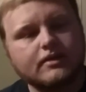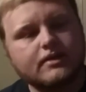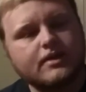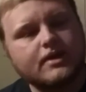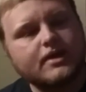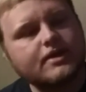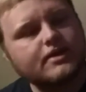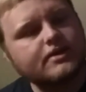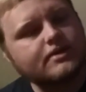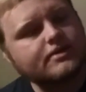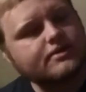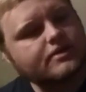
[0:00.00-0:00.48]

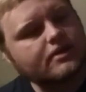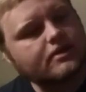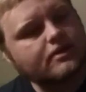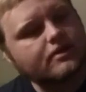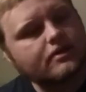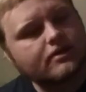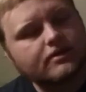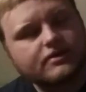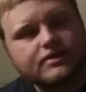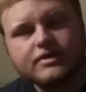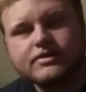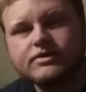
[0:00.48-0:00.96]
these
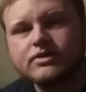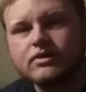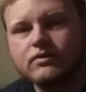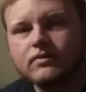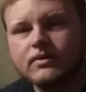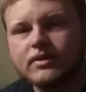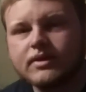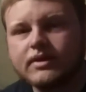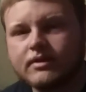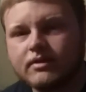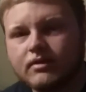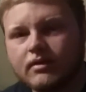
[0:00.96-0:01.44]
are
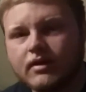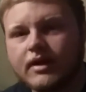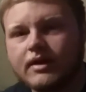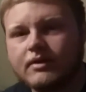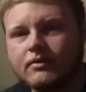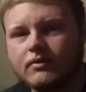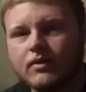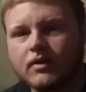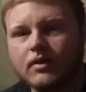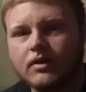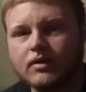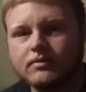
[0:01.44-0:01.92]
really
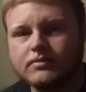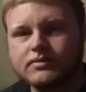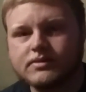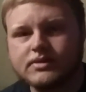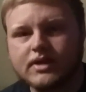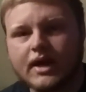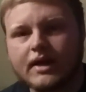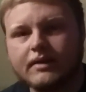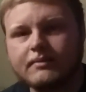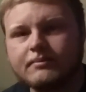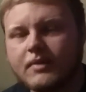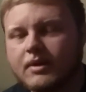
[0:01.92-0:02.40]
great worms.
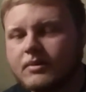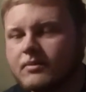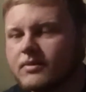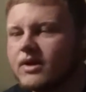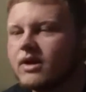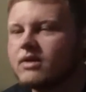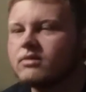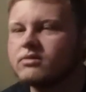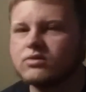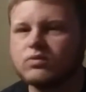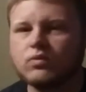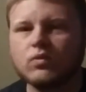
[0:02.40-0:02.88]
I remember
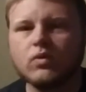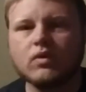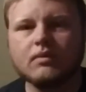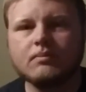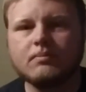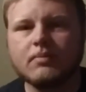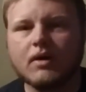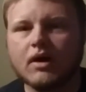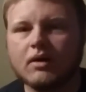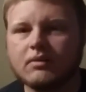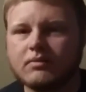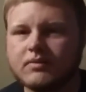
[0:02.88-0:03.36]
there was one
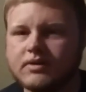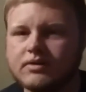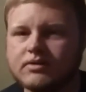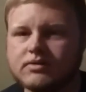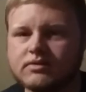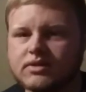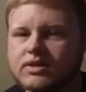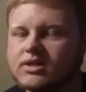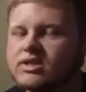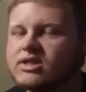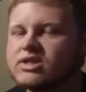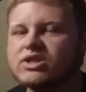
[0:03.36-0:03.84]

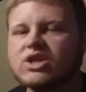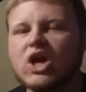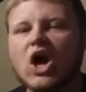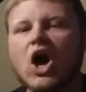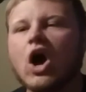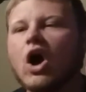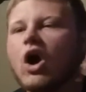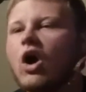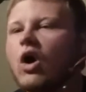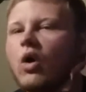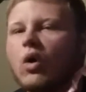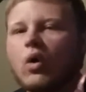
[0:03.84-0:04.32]
pond this is
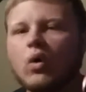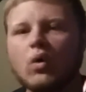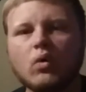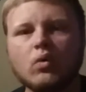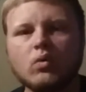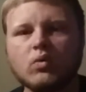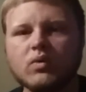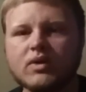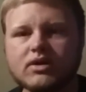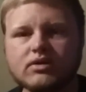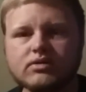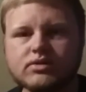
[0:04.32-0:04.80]
all
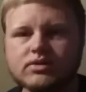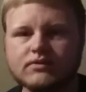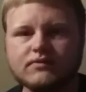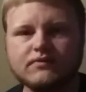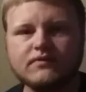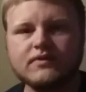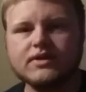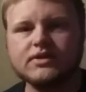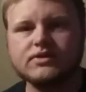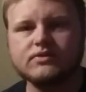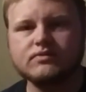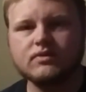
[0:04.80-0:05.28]
we used to
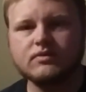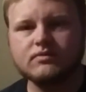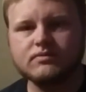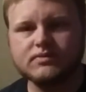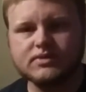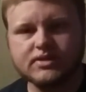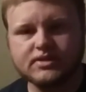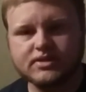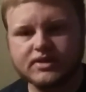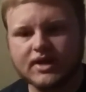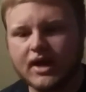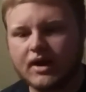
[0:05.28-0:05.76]
fish with,
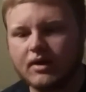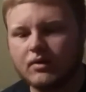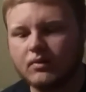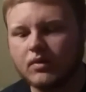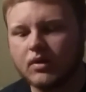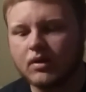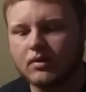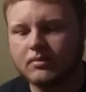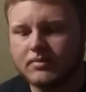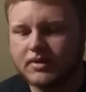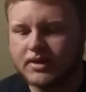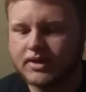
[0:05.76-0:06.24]
was this kind of
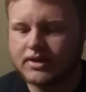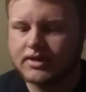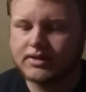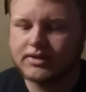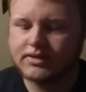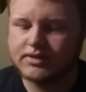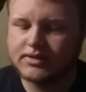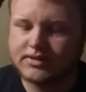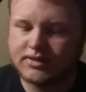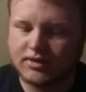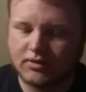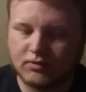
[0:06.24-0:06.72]
worm,
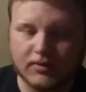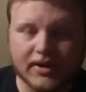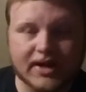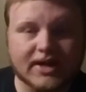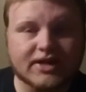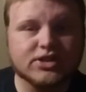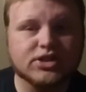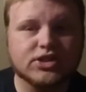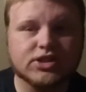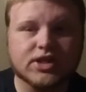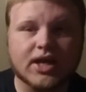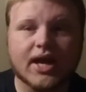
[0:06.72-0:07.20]
because the
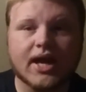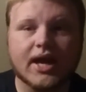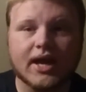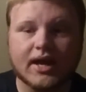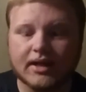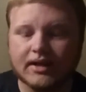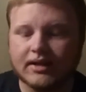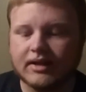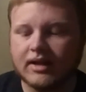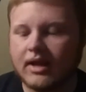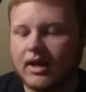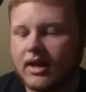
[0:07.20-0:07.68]
red
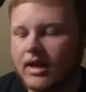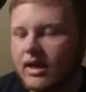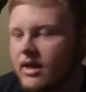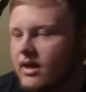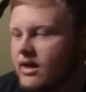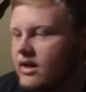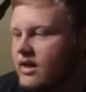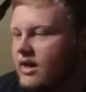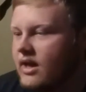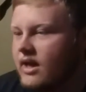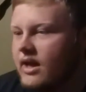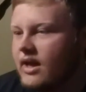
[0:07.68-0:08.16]
shad,
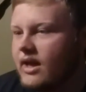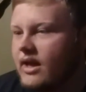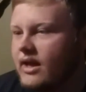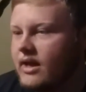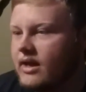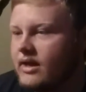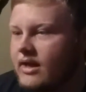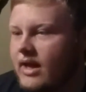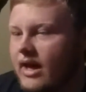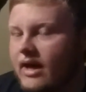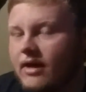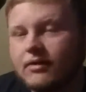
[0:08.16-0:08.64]

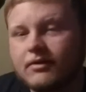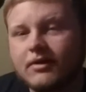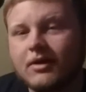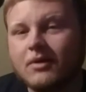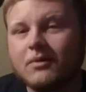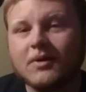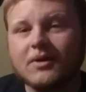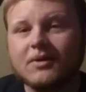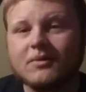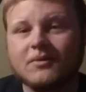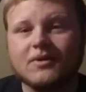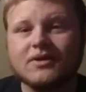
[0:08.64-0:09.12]
and I don't
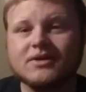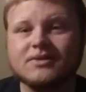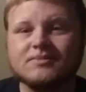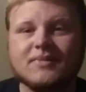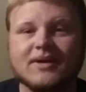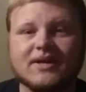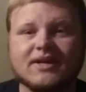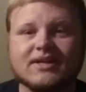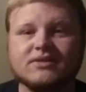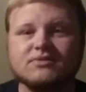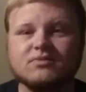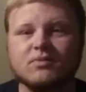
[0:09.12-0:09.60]
know what it was
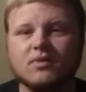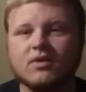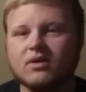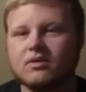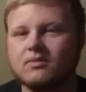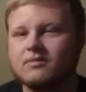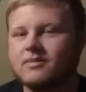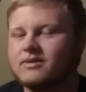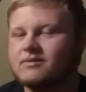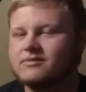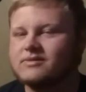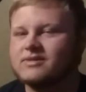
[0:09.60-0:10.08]
about this
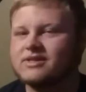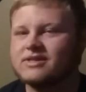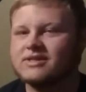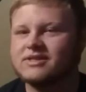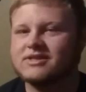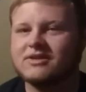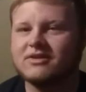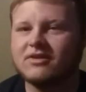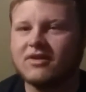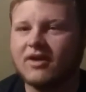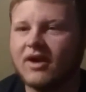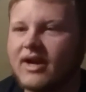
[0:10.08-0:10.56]
worm, it was
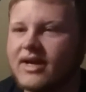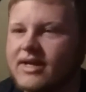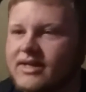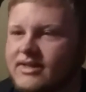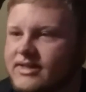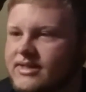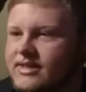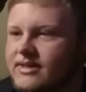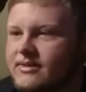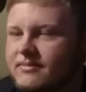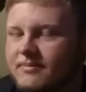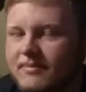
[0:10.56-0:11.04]
just
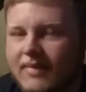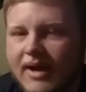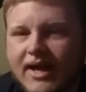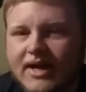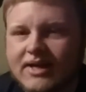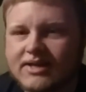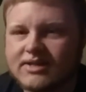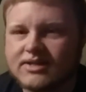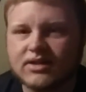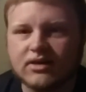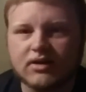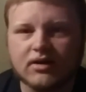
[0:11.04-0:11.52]
crazy. The
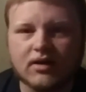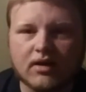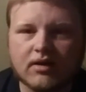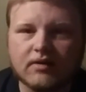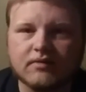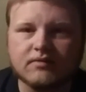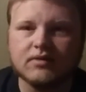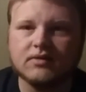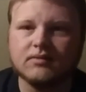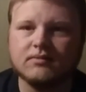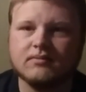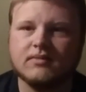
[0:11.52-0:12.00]
bass
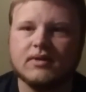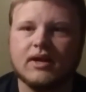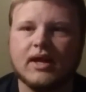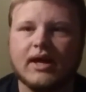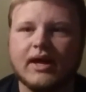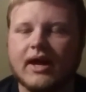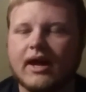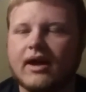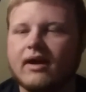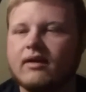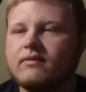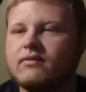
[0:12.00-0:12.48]
loved them.
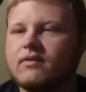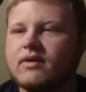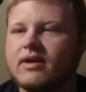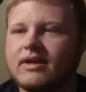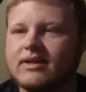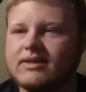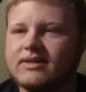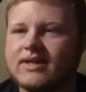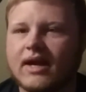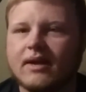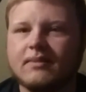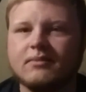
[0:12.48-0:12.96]
Like
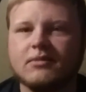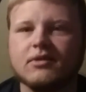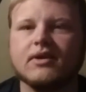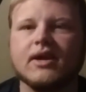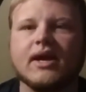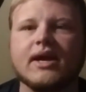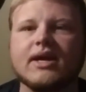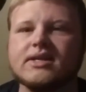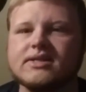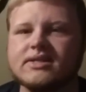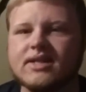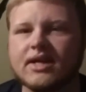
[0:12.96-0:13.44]
every time you
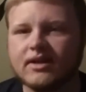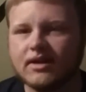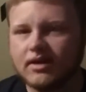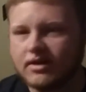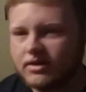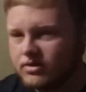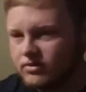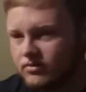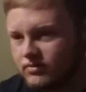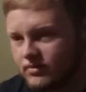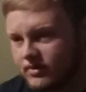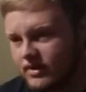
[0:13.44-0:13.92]
cast out there,
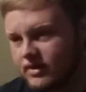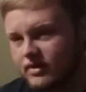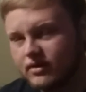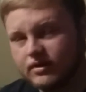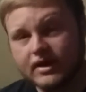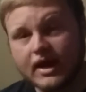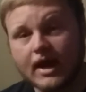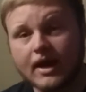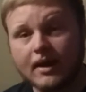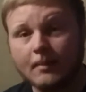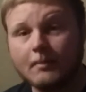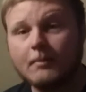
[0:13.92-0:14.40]
you either
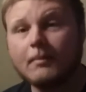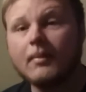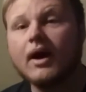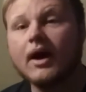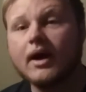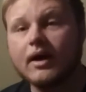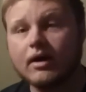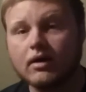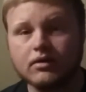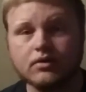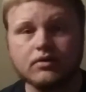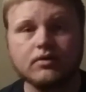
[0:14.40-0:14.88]
got a
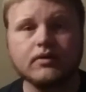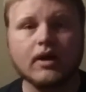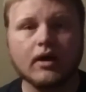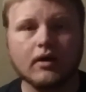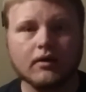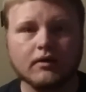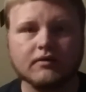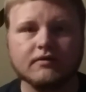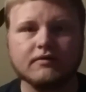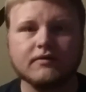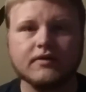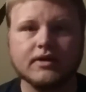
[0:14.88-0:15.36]
bite or you
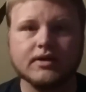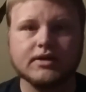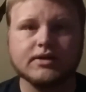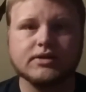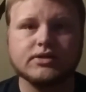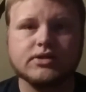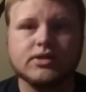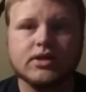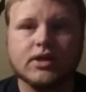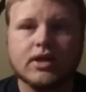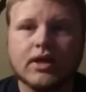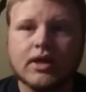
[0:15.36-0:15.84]
caught a
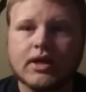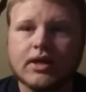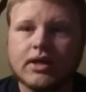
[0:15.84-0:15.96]
fish.